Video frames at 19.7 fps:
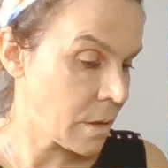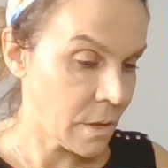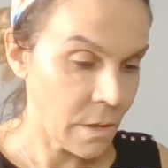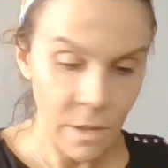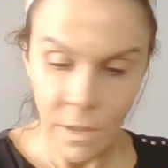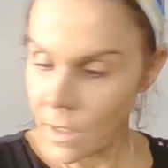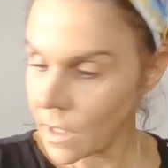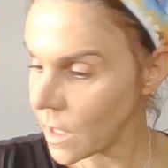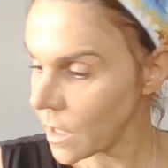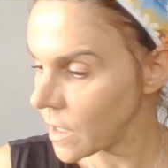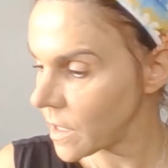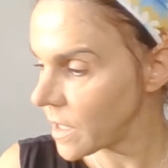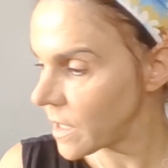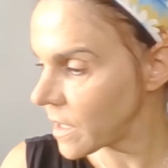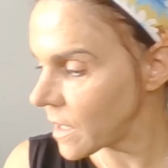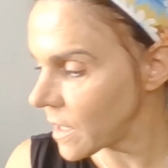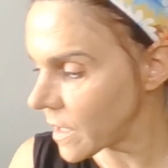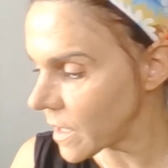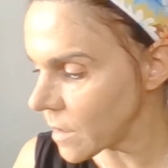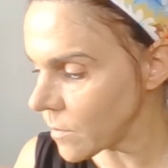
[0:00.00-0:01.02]
And I need
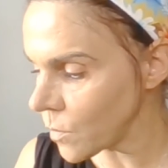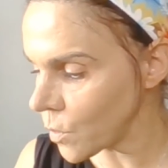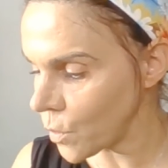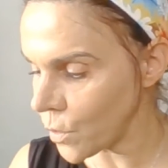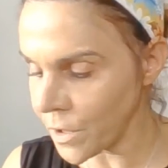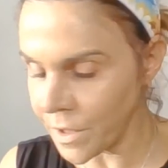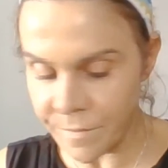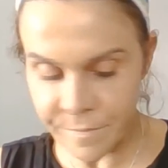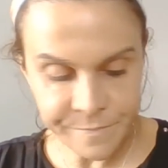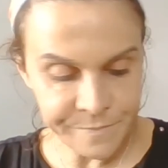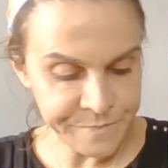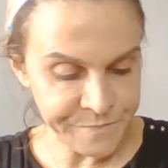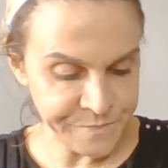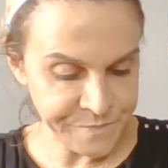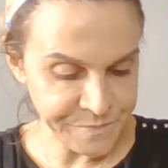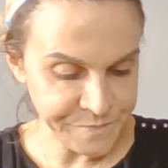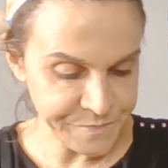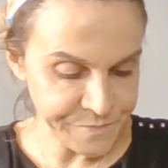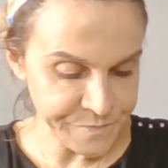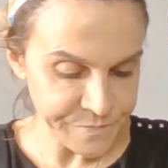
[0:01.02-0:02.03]
a little more,
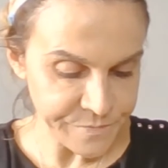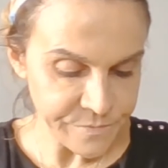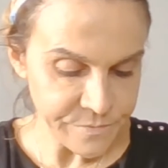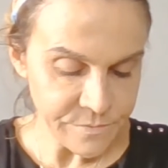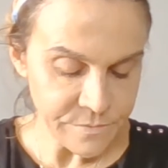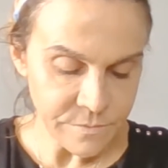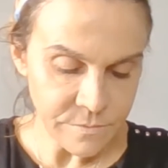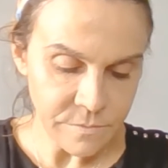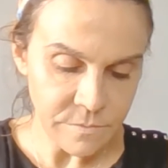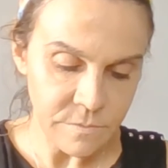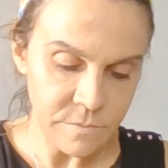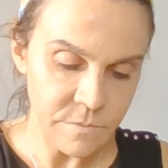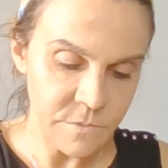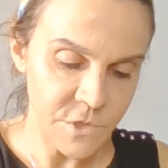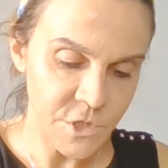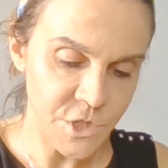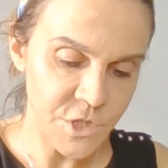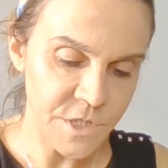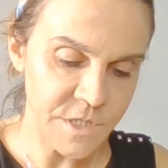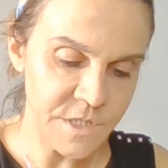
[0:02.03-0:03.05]

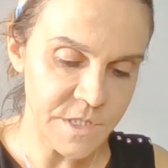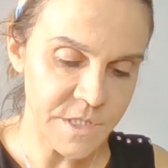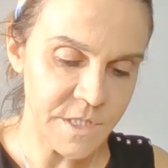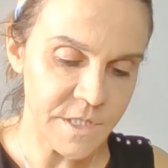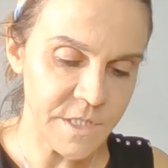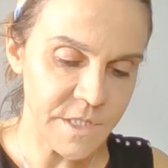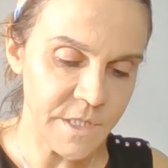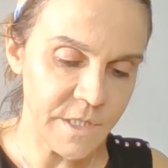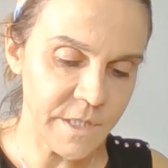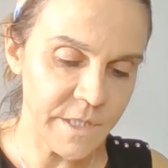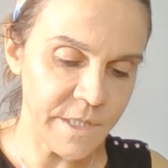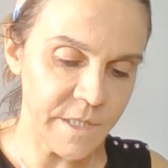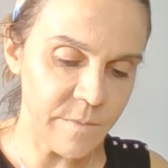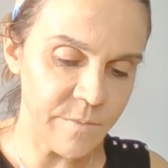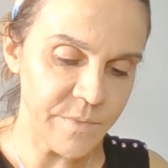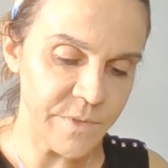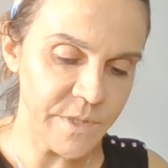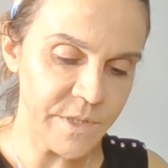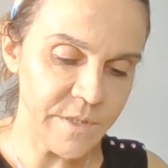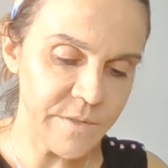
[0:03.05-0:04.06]
just a tiny
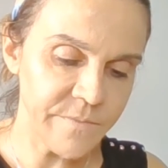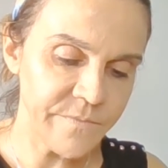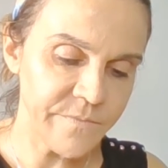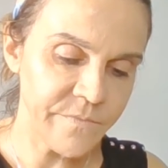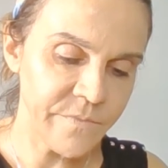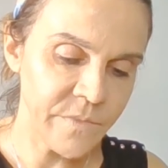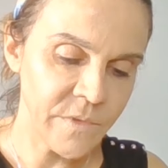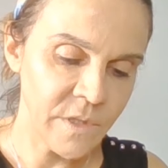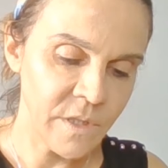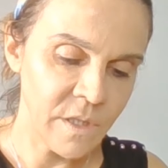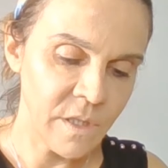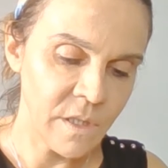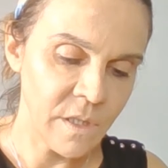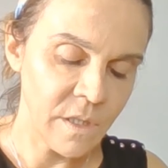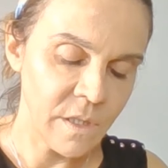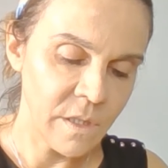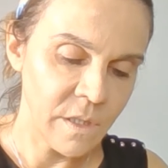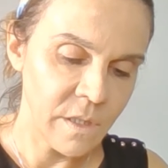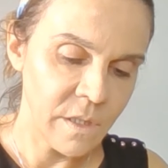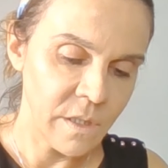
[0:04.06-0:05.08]
bit.
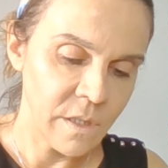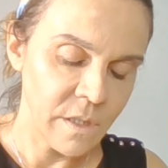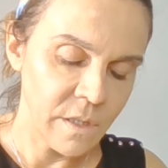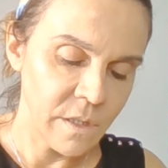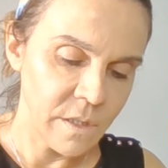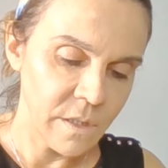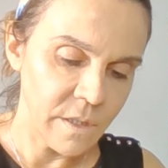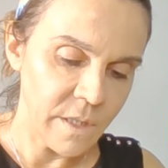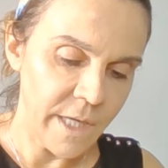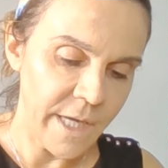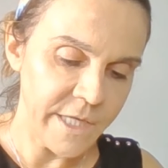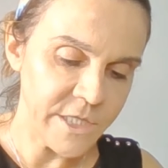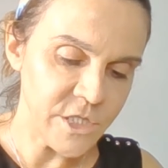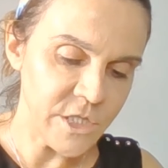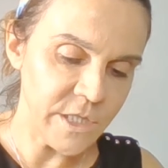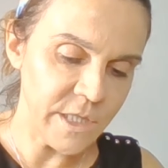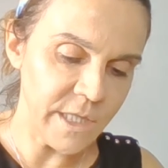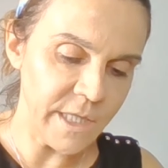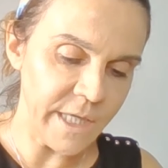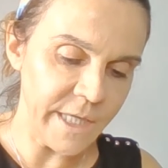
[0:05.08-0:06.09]
I
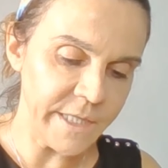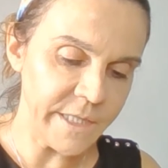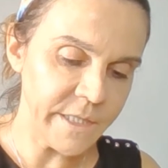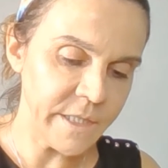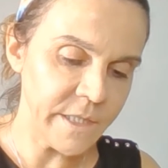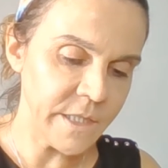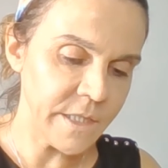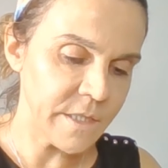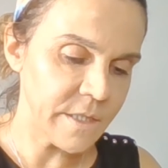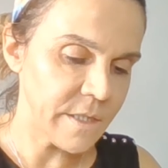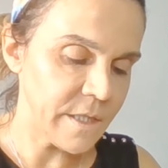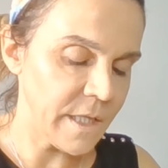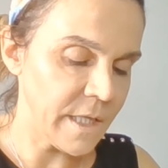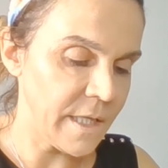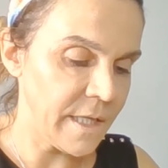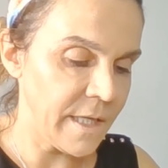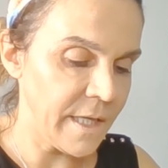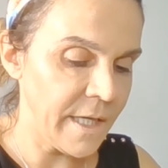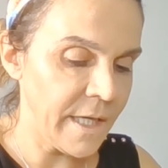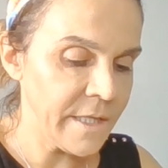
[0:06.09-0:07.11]
actually like it a
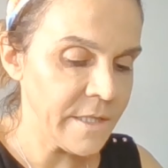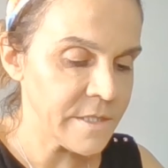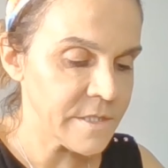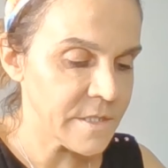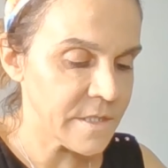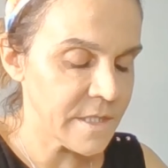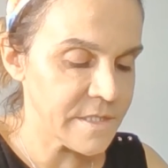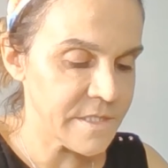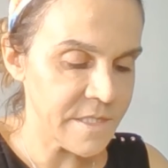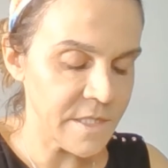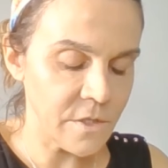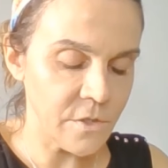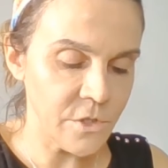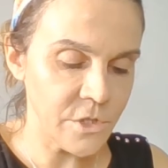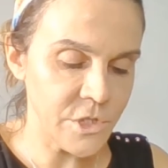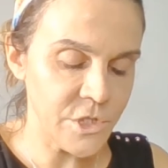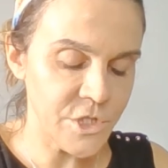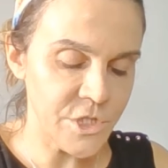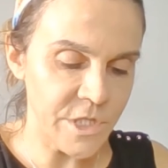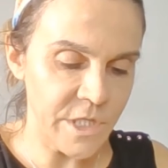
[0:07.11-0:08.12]
lot. It's a
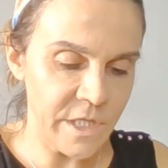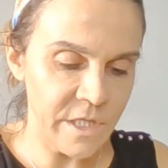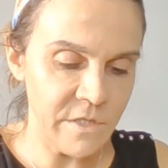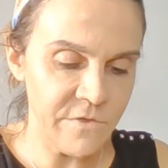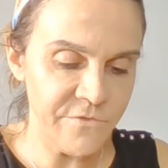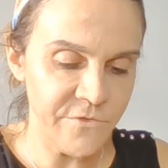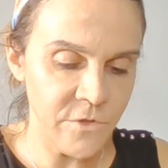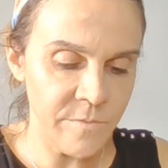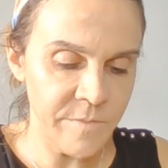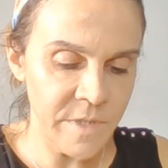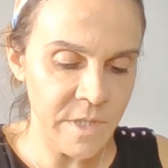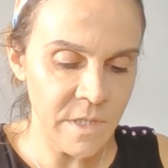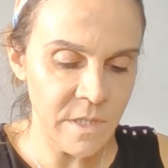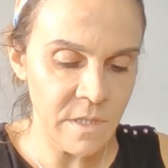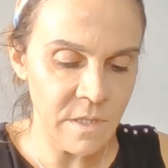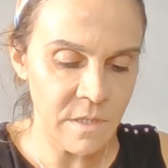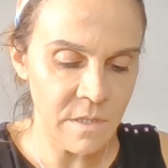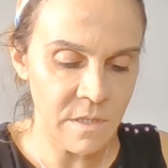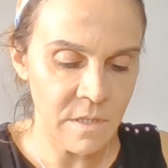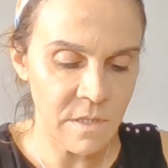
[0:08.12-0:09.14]
good shade for me,